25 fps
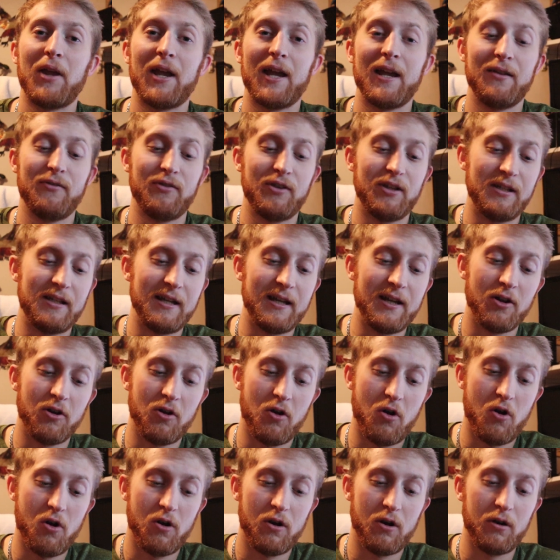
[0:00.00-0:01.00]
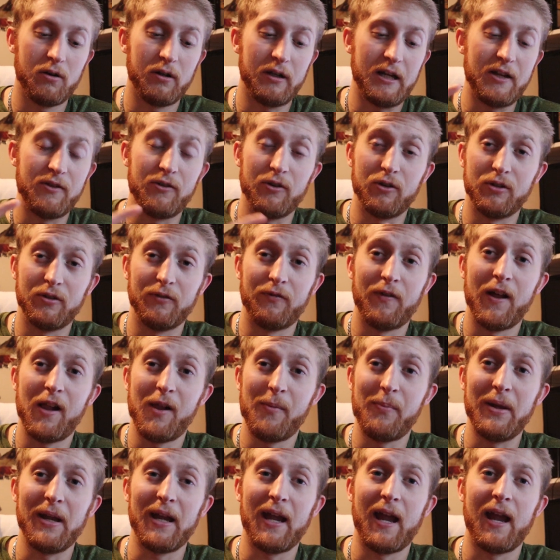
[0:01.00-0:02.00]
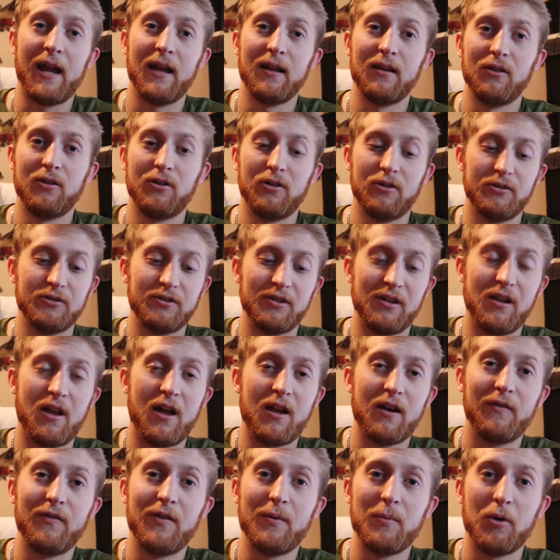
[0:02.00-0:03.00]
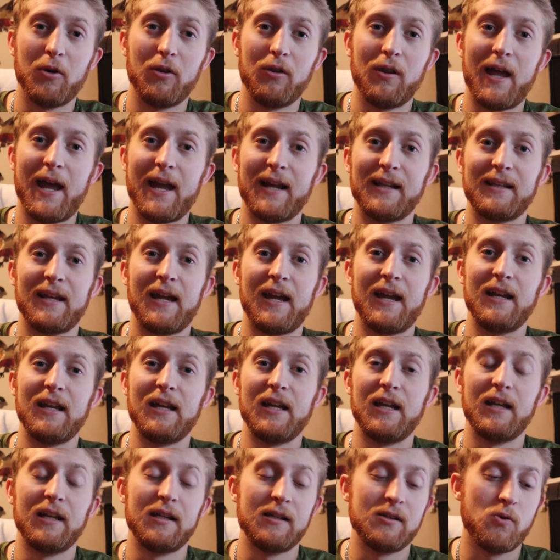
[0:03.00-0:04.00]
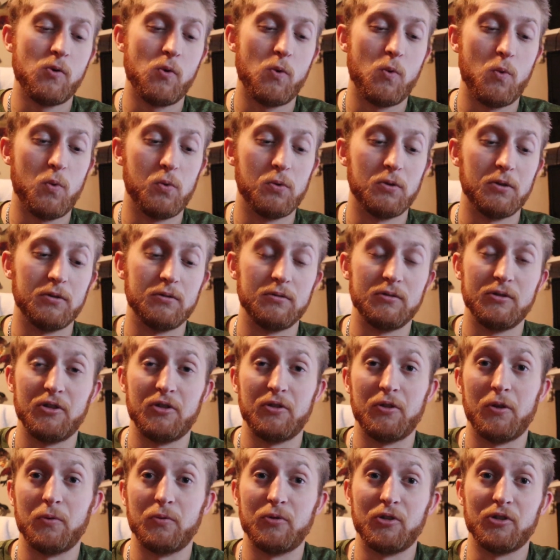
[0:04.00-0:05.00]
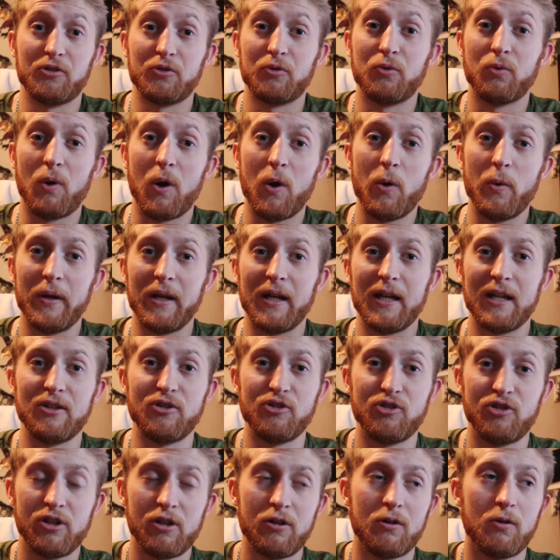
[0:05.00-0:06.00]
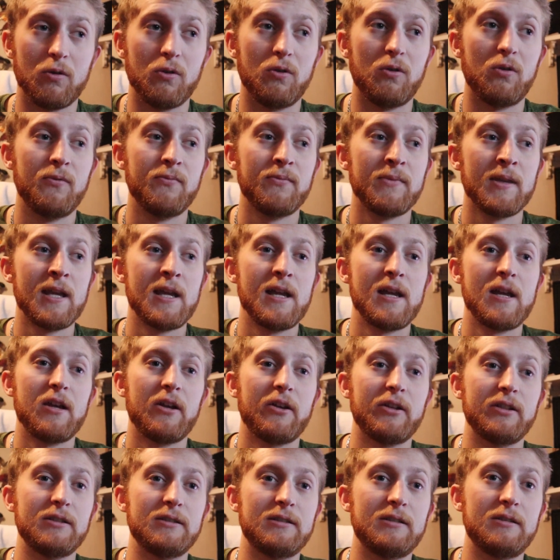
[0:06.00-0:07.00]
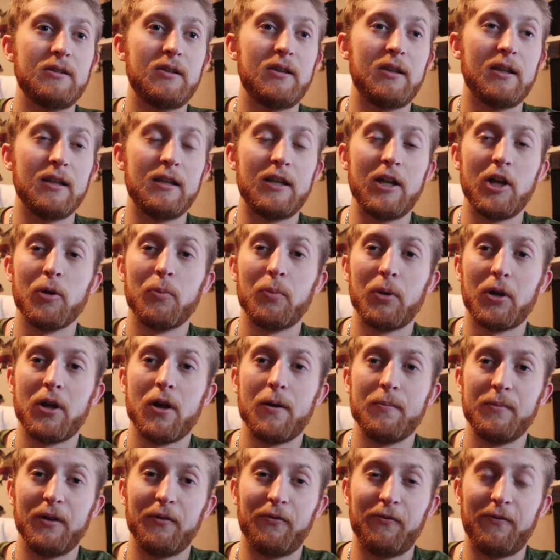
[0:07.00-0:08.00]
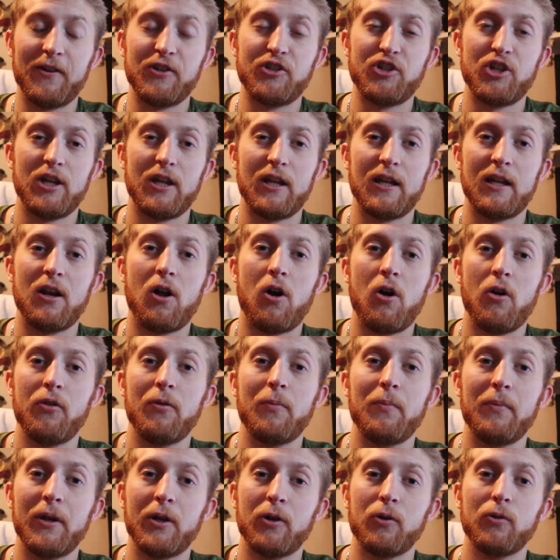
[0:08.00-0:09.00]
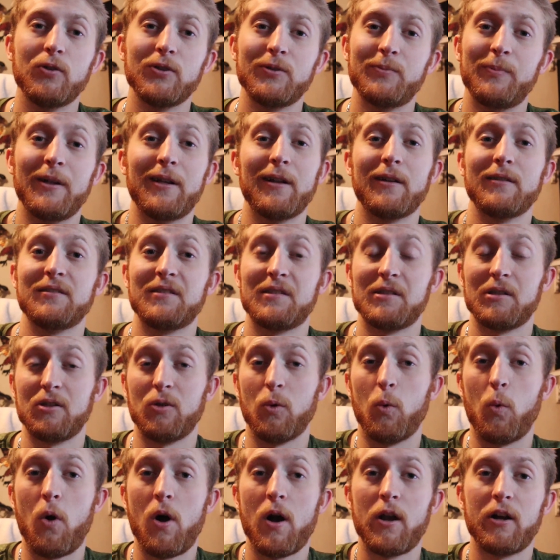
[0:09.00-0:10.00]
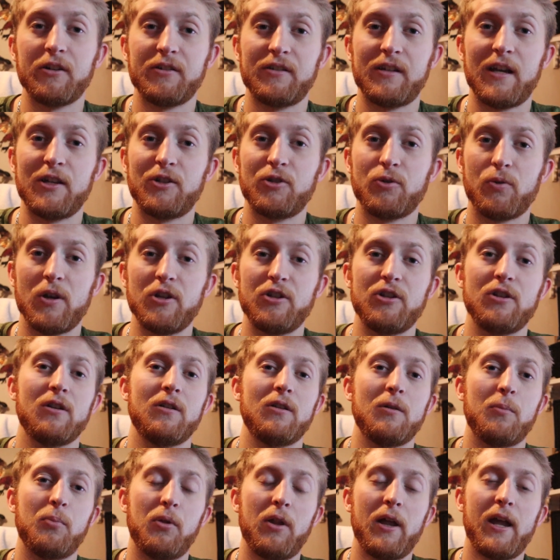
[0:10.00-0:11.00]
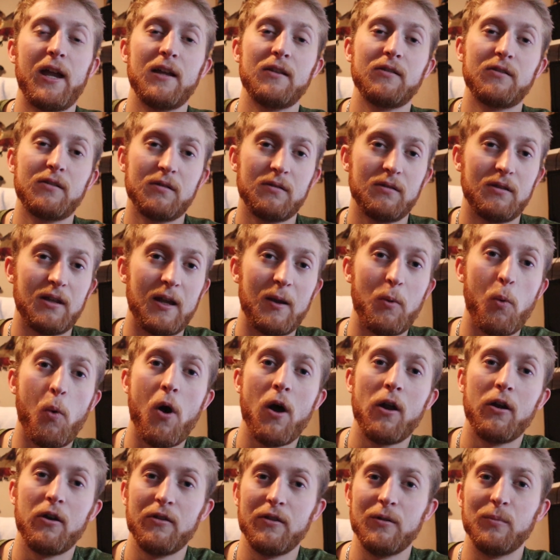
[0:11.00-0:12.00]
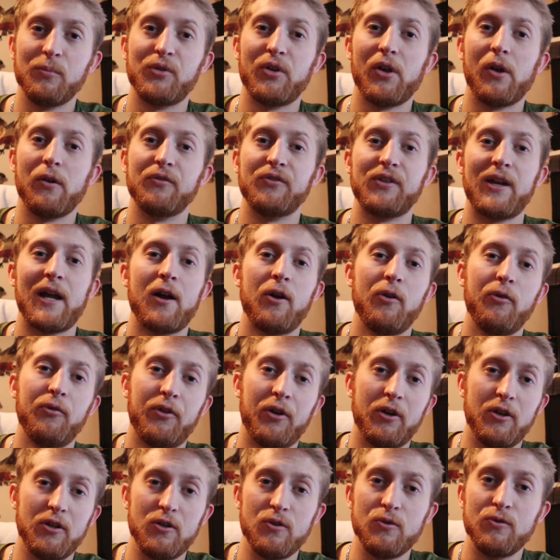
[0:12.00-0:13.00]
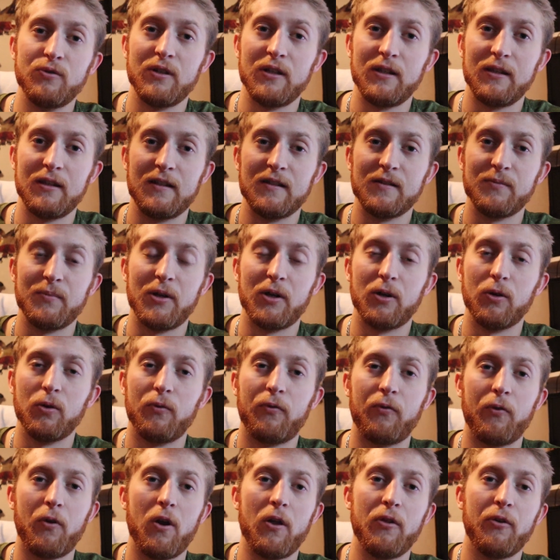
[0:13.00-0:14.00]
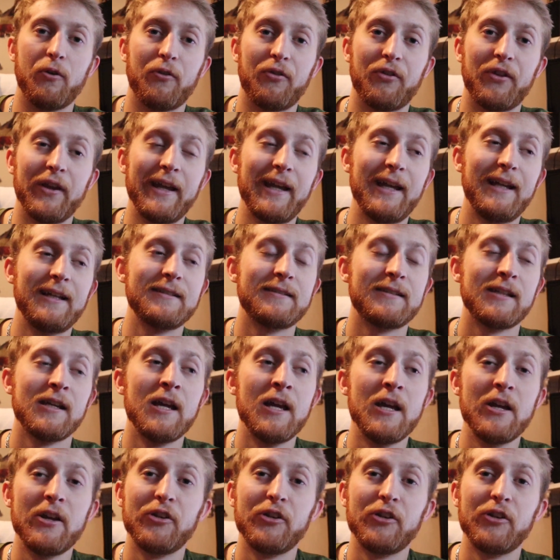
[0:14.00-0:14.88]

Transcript: and the deer are either developing antlers, a lot of them are lactating, or just growing in general, the deer become deficient in all the minerals because the water saturation of the plants, they water themselves out, they're using these minerals for other things.